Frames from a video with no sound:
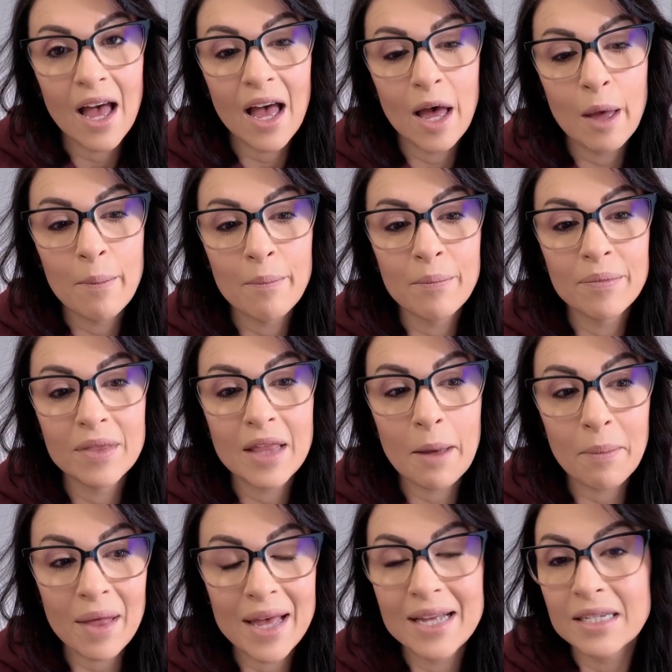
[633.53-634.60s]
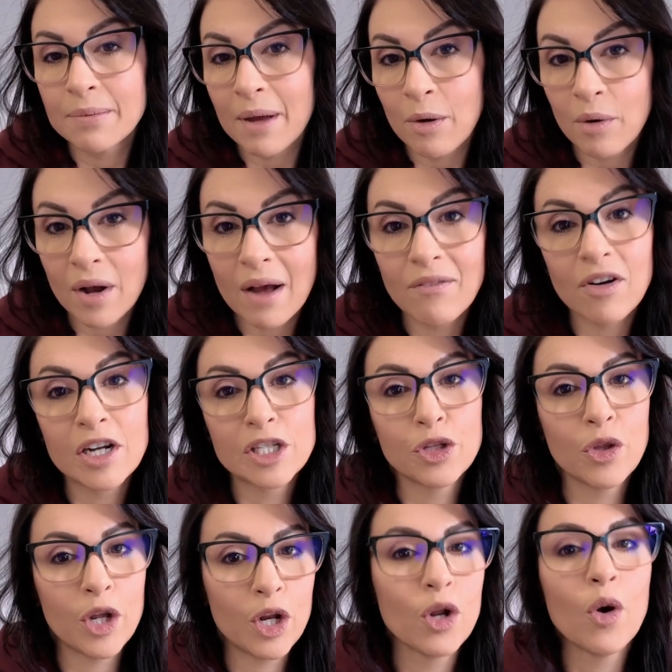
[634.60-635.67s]
that play into my recovery
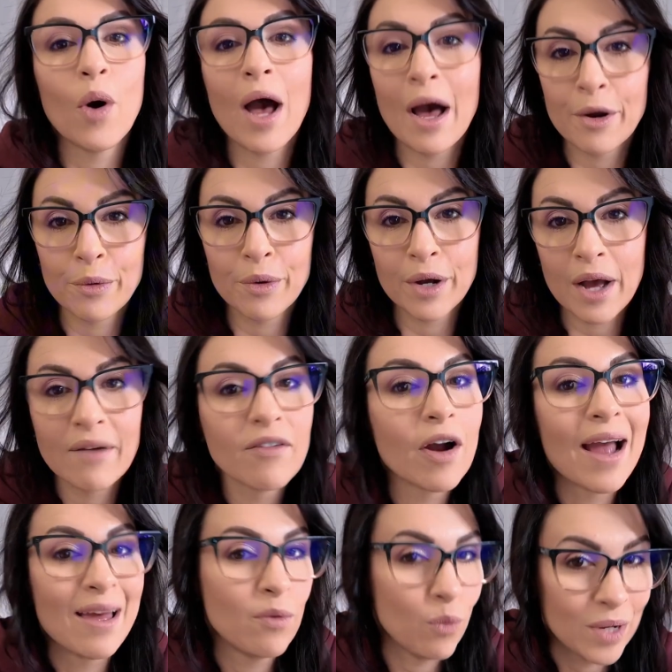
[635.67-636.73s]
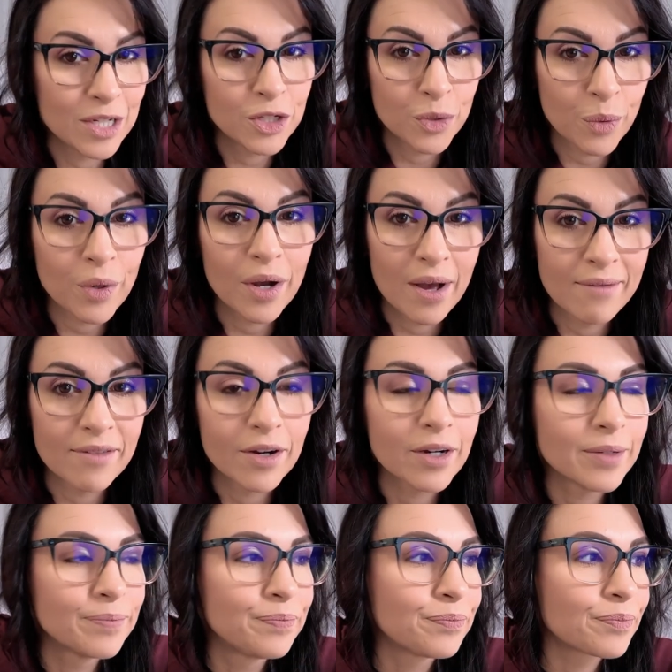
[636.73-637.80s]
so that I know how to recover and when to
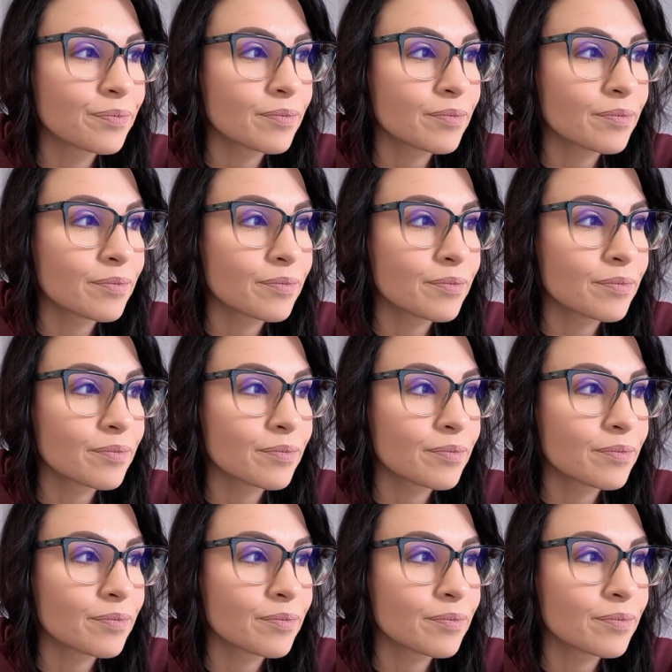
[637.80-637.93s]
recover.